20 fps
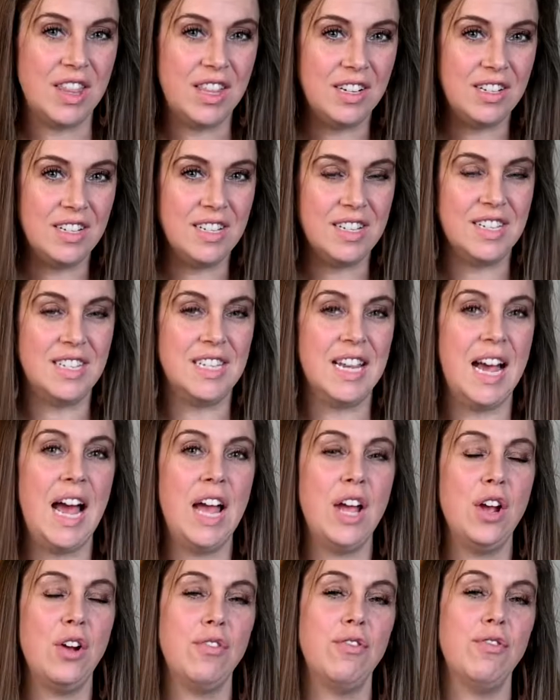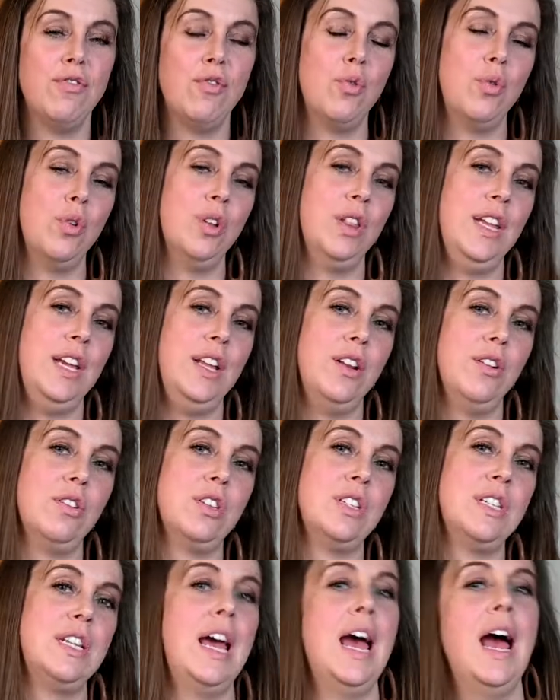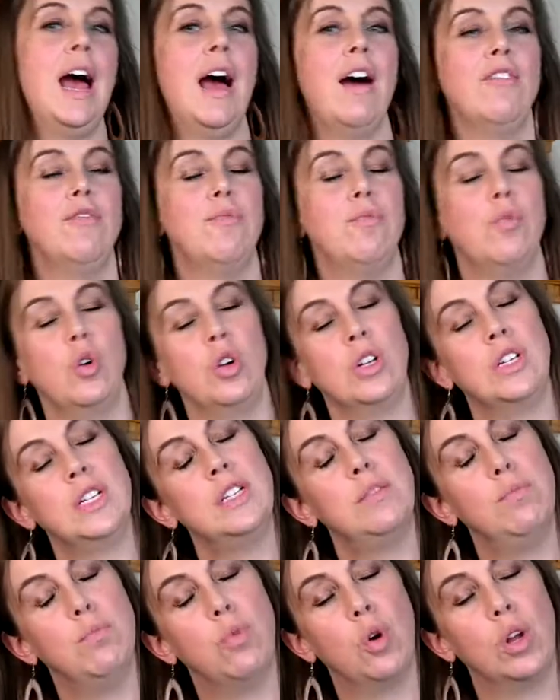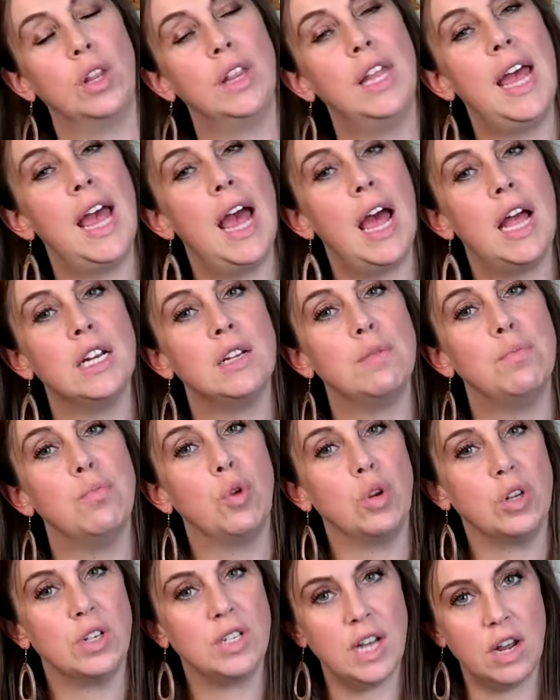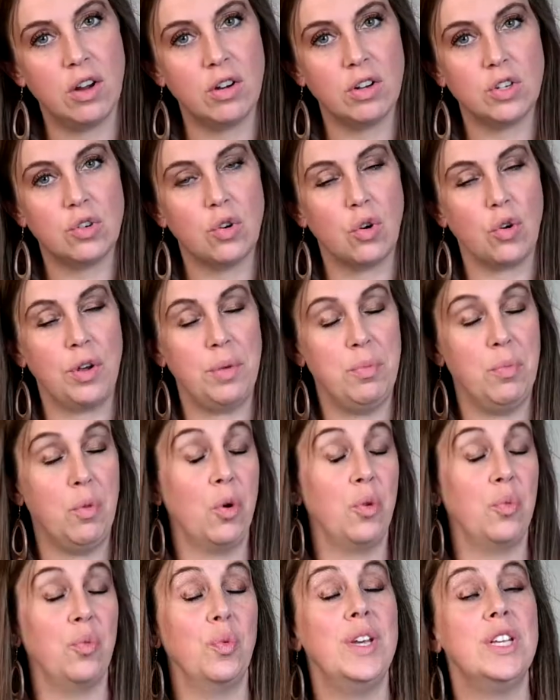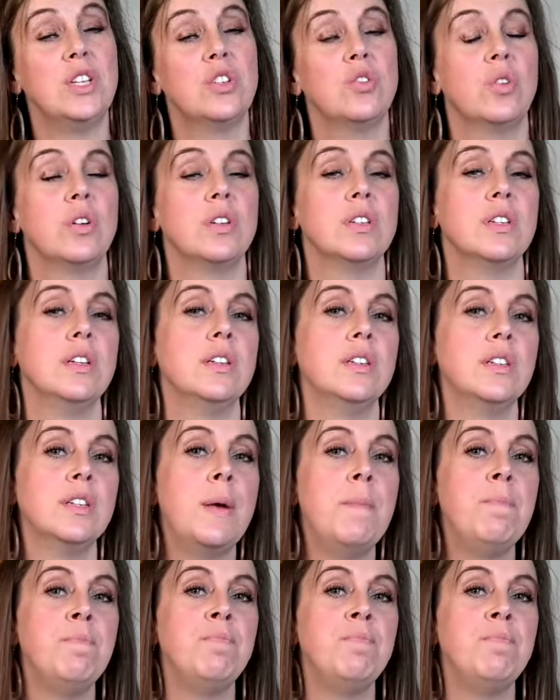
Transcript: The desire for leaders to have more land, more territory, more resources.